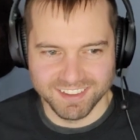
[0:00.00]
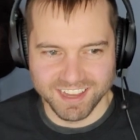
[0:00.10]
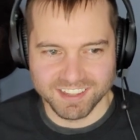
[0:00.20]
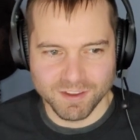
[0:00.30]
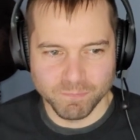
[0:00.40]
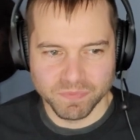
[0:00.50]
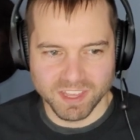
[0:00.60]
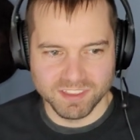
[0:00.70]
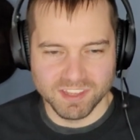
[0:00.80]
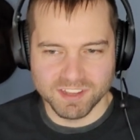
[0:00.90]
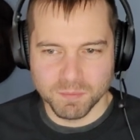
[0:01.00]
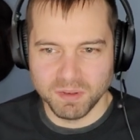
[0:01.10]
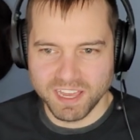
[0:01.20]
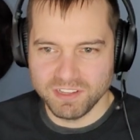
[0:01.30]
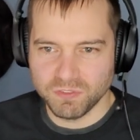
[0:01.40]
Like, they like the
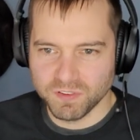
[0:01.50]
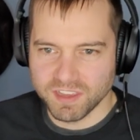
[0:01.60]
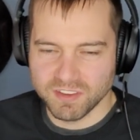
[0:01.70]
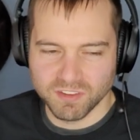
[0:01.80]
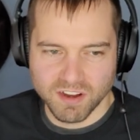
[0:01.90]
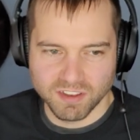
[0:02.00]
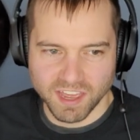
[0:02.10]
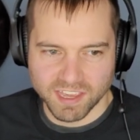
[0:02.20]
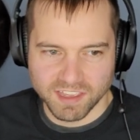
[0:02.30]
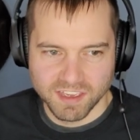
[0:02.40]
complaints for this are like,